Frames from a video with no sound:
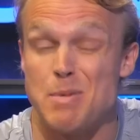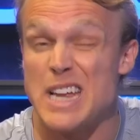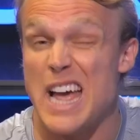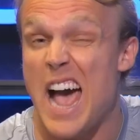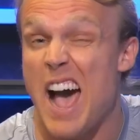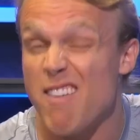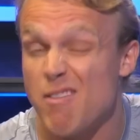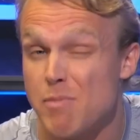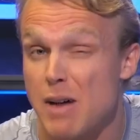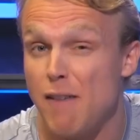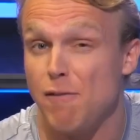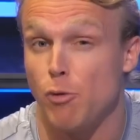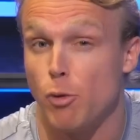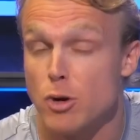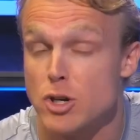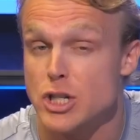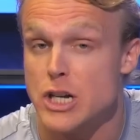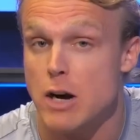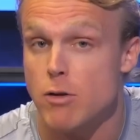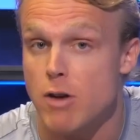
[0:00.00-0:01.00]
to have about
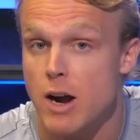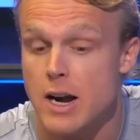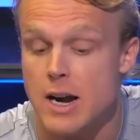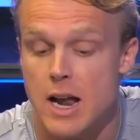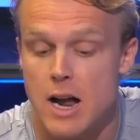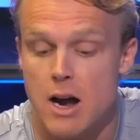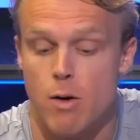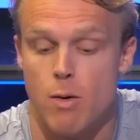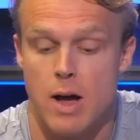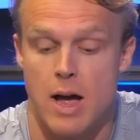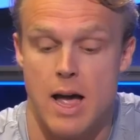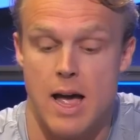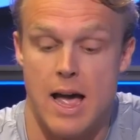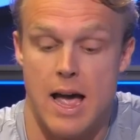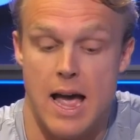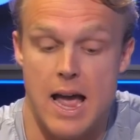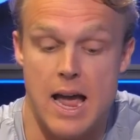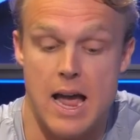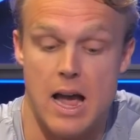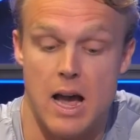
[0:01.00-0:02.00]
Florida State right now.
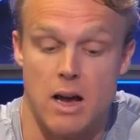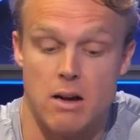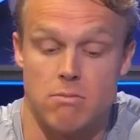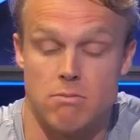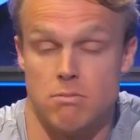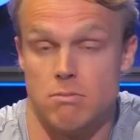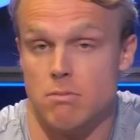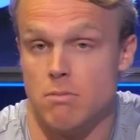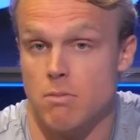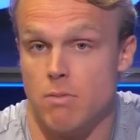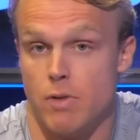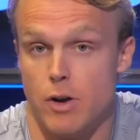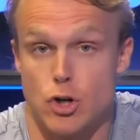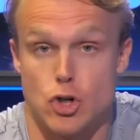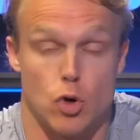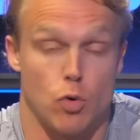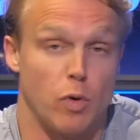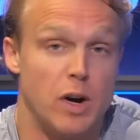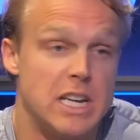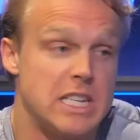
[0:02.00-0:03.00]
And there's
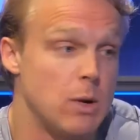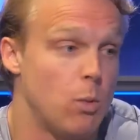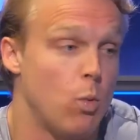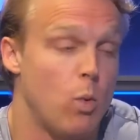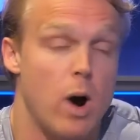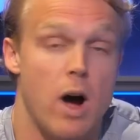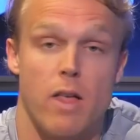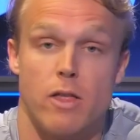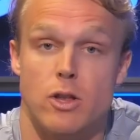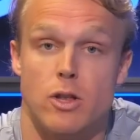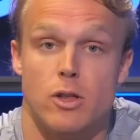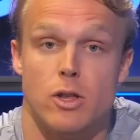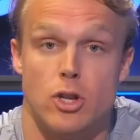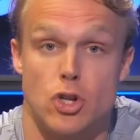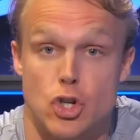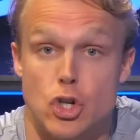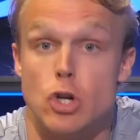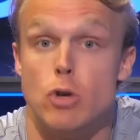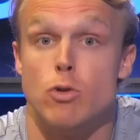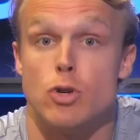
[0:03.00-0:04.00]
a reason why the
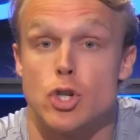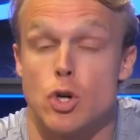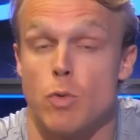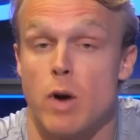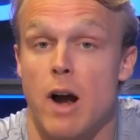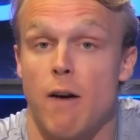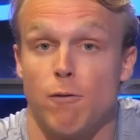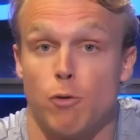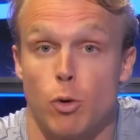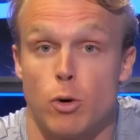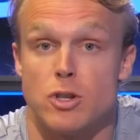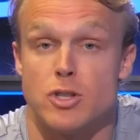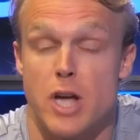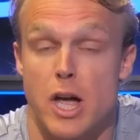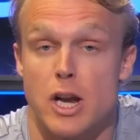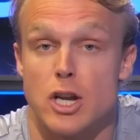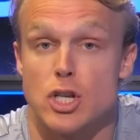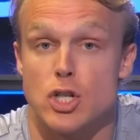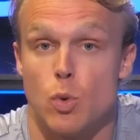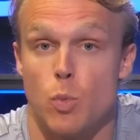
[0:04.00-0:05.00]
juice around Florida
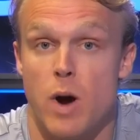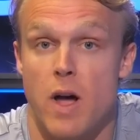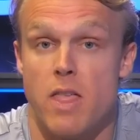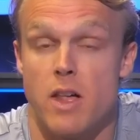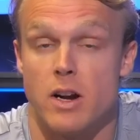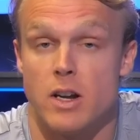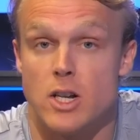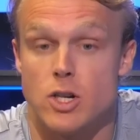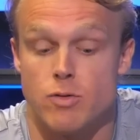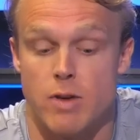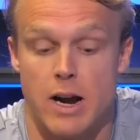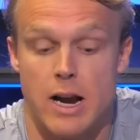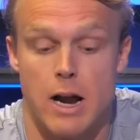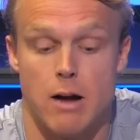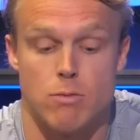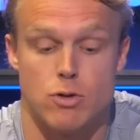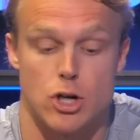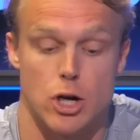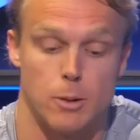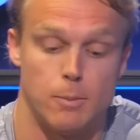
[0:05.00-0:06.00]
State is the way that it is right now.
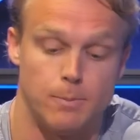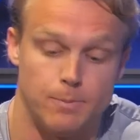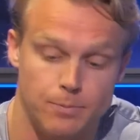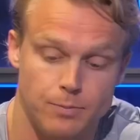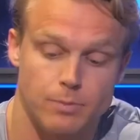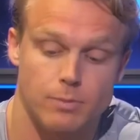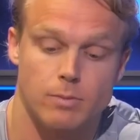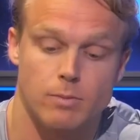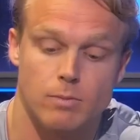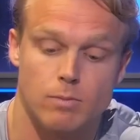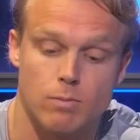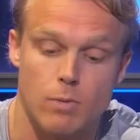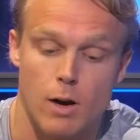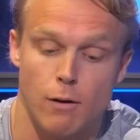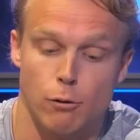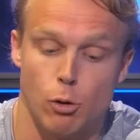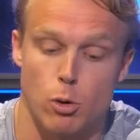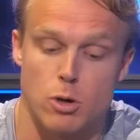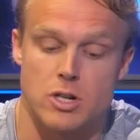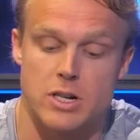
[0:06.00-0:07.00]
So
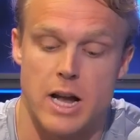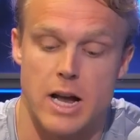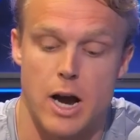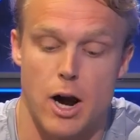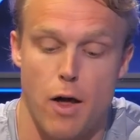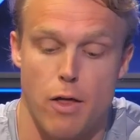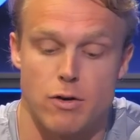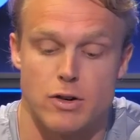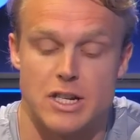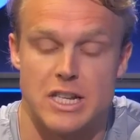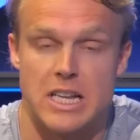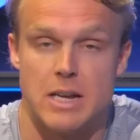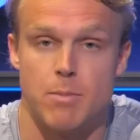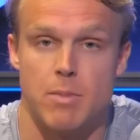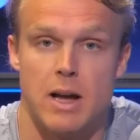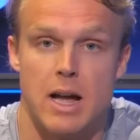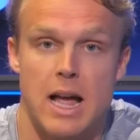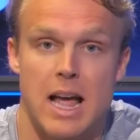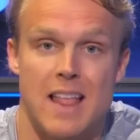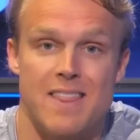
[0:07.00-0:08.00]
Florida State, another team
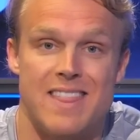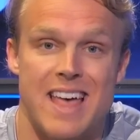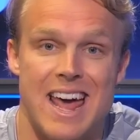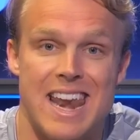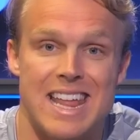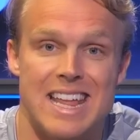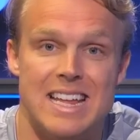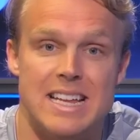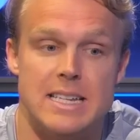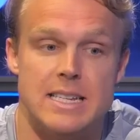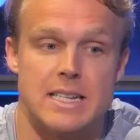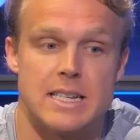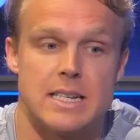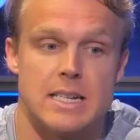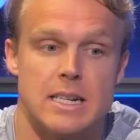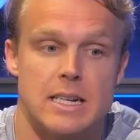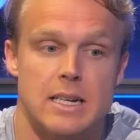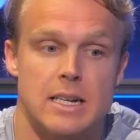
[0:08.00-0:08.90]
that is